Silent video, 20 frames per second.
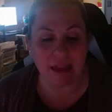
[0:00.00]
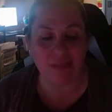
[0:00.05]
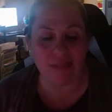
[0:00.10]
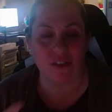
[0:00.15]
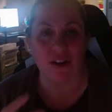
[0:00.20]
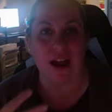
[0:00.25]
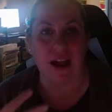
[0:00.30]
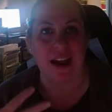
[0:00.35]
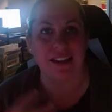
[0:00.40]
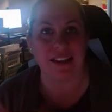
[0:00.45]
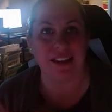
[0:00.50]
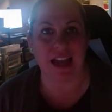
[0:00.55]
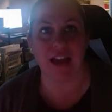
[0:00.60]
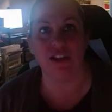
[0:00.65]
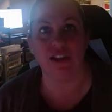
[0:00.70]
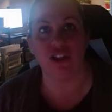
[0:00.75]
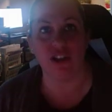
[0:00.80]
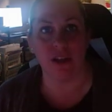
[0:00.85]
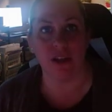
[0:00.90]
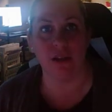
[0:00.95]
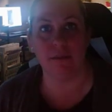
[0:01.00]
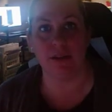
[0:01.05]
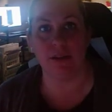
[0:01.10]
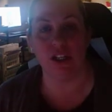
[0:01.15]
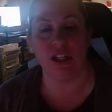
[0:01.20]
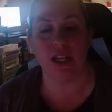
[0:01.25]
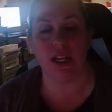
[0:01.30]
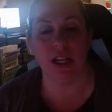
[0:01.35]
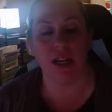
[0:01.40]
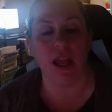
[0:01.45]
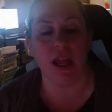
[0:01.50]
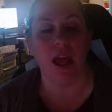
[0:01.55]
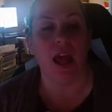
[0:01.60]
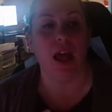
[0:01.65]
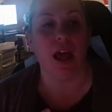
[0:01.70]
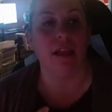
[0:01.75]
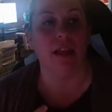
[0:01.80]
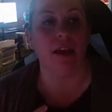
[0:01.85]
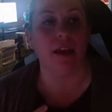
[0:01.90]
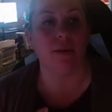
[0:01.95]
and they're not attached to the machine
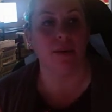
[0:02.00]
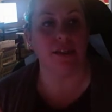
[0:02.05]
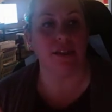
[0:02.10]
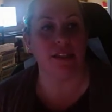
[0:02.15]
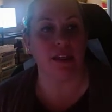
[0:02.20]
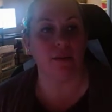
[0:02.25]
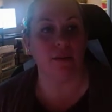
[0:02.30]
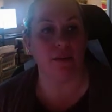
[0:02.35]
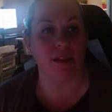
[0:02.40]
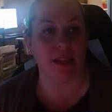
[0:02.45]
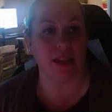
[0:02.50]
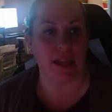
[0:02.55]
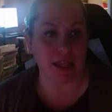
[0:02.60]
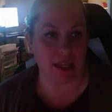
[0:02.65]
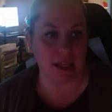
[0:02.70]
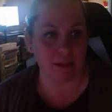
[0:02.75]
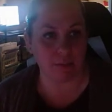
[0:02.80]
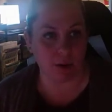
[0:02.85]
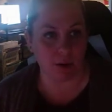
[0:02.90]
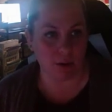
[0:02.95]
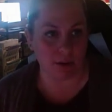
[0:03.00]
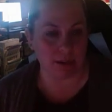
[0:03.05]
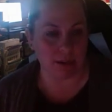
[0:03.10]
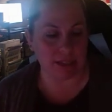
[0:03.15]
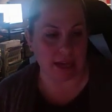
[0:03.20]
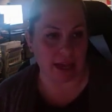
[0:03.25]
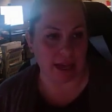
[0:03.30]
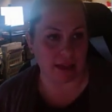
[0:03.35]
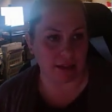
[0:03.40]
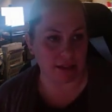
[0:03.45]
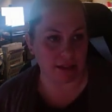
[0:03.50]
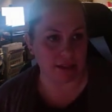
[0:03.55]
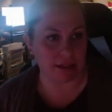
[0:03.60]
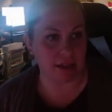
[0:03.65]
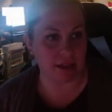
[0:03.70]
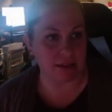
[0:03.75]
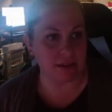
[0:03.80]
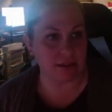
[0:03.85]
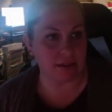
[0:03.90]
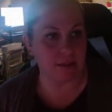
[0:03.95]
like we see with the
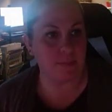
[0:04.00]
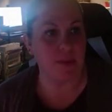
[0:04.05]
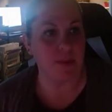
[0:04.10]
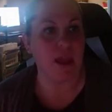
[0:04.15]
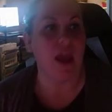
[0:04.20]
hemodialysis.